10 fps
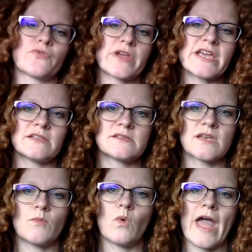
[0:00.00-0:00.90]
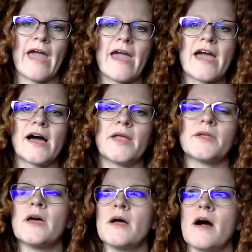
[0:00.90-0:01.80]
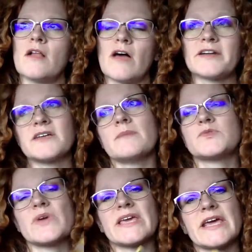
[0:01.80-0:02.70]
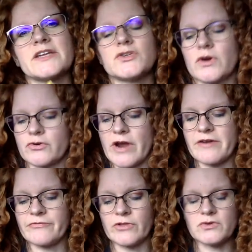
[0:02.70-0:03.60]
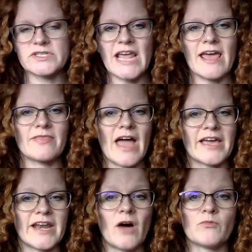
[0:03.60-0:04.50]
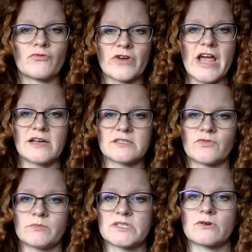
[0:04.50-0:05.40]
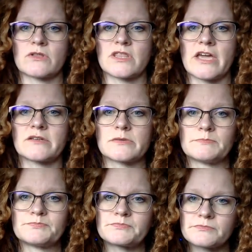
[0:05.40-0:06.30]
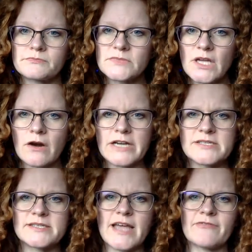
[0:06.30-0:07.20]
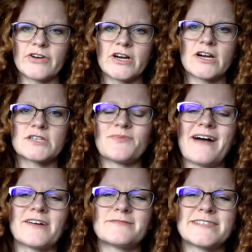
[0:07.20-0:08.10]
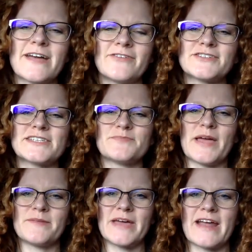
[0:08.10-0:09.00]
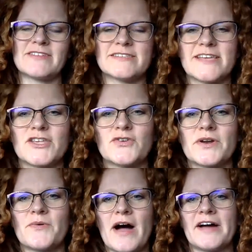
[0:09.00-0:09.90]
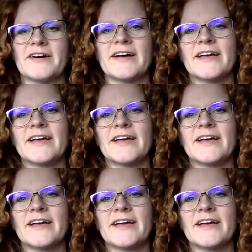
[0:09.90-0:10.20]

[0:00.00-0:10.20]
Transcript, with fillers: free in some way. And a lot of times we can get into a creative flow state, and that can help free us from certain things. All right, Steffers. Welcome, Steffers. It's been a minute. I haven't seen you in a while.